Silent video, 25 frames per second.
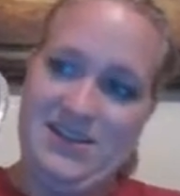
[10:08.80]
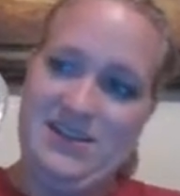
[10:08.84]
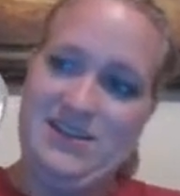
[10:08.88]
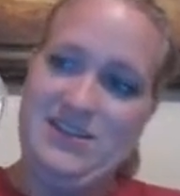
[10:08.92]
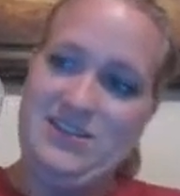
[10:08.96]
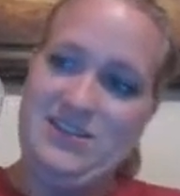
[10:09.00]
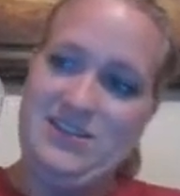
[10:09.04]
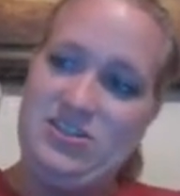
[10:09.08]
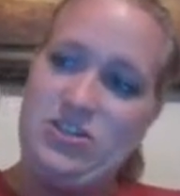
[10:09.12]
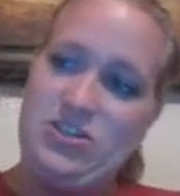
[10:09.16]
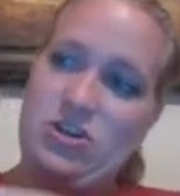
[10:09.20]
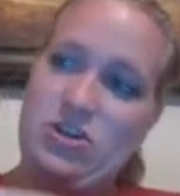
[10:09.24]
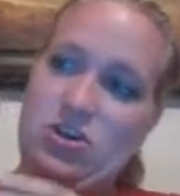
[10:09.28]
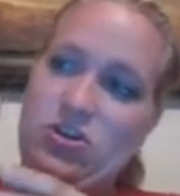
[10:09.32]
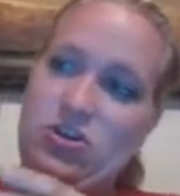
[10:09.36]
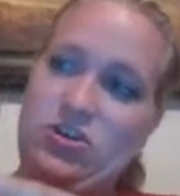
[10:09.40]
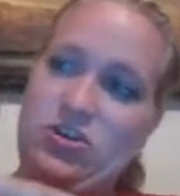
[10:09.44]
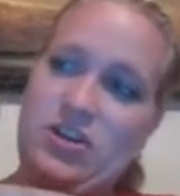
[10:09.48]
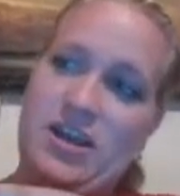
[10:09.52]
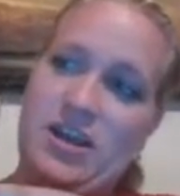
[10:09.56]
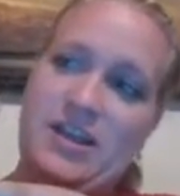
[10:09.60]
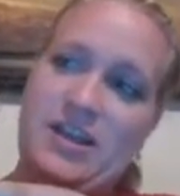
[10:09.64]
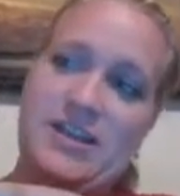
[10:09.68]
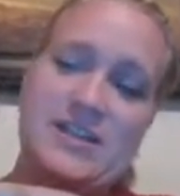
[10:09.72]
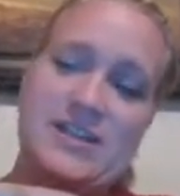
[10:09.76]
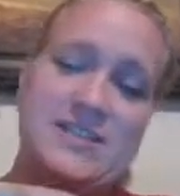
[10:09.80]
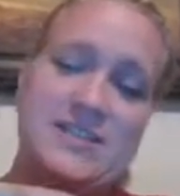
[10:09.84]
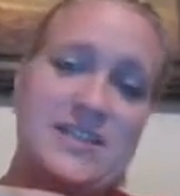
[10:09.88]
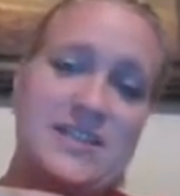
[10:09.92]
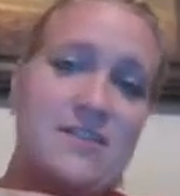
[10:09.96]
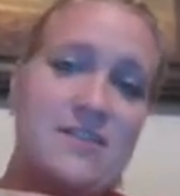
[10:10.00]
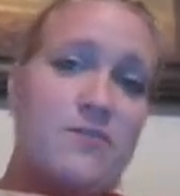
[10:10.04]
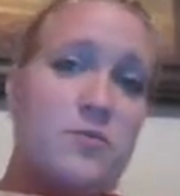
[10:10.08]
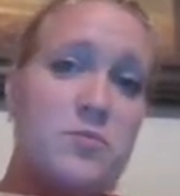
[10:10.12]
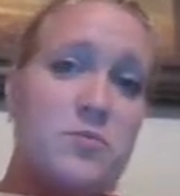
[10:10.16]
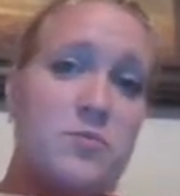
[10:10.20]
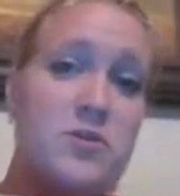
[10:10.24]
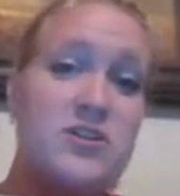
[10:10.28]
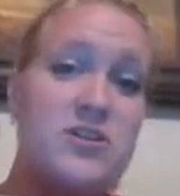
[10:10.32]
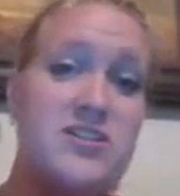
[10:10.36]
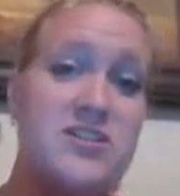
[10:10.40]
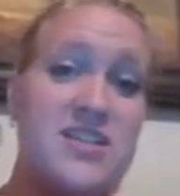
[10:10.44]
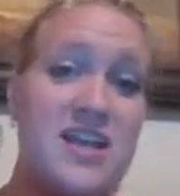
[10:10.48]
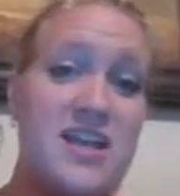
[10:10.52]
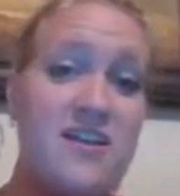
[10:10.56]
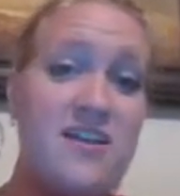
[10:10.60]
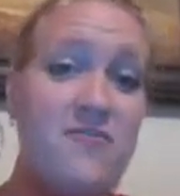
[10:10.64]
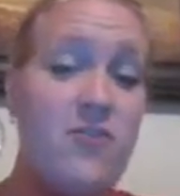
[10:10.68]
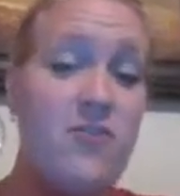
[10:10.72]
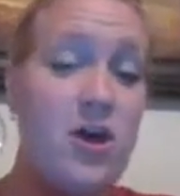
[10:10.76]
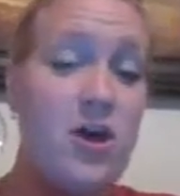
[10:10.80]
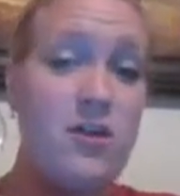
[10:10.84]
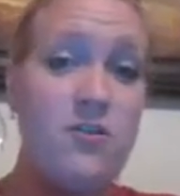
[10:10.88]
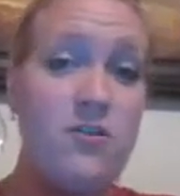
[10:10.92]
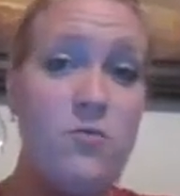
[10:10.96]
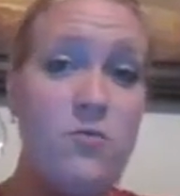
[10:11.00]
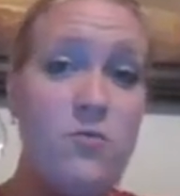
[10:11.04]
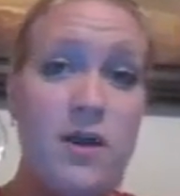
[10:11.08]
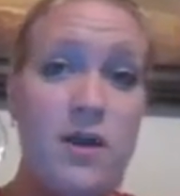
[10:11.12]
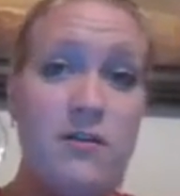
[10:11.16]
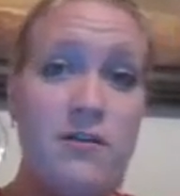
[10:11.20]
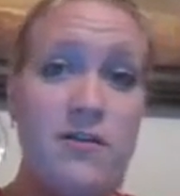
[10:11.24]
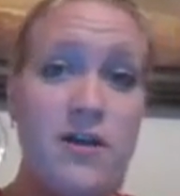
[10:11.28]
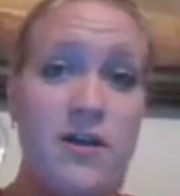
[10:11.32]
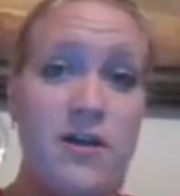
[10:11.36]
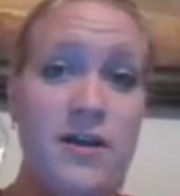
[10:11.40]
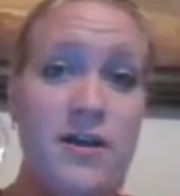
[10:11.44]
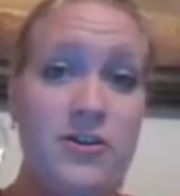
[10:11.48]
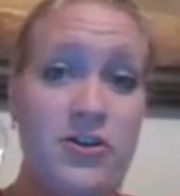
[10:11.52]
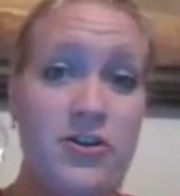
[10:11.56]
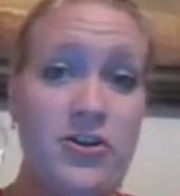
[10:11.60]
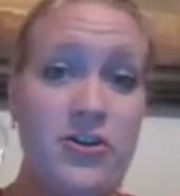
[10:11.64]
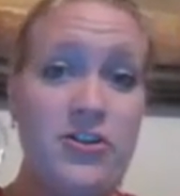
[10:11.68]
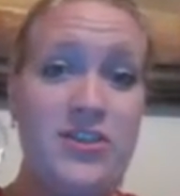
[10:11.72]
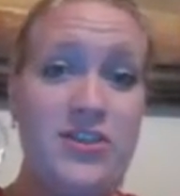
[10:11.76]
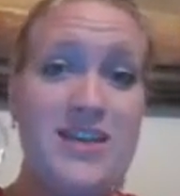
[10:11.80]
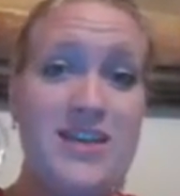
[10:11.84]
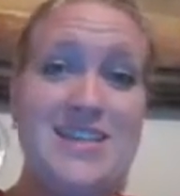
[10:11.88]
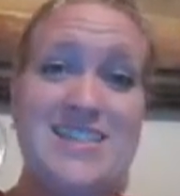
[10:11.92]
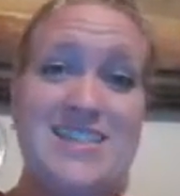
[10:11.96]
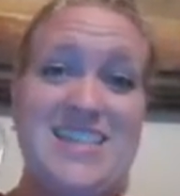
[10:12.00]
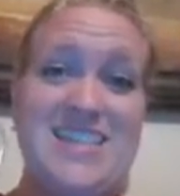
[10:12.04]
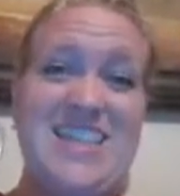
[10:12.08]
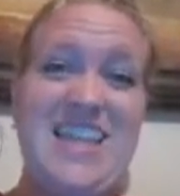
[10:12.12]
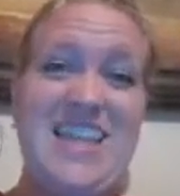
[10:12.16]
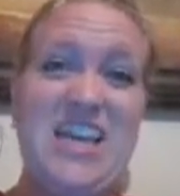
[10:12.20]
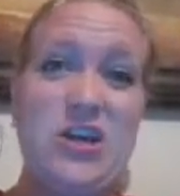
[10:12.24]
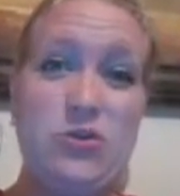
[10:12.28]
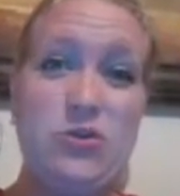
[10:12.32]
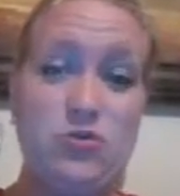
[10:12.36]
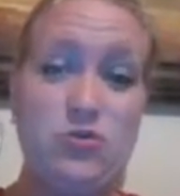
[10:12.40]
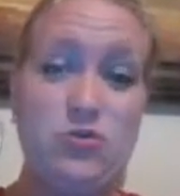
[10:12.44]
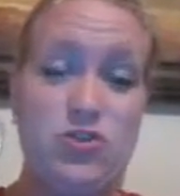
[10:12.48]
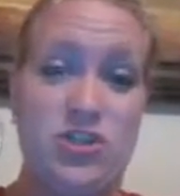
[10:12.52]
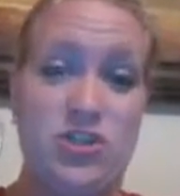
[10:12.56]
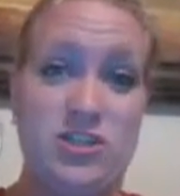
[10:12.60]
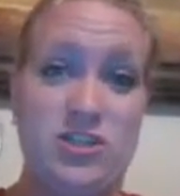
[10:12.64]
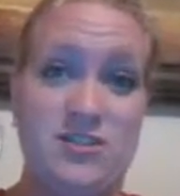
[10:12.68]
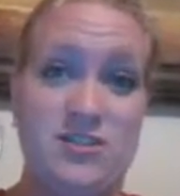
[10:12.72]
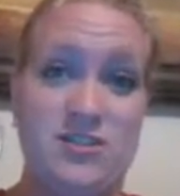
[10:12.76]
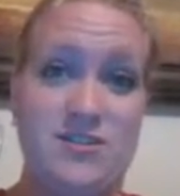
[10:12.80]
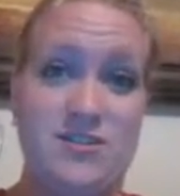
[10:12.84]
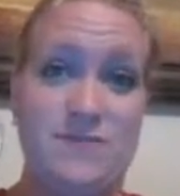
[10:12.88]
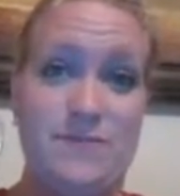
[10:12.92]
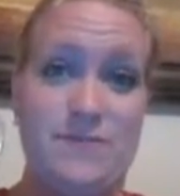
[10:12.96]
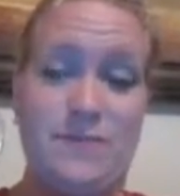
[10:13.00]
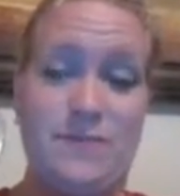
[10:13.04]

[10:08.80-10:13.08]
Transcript: So 97% of all the water on Earth is in the oceans.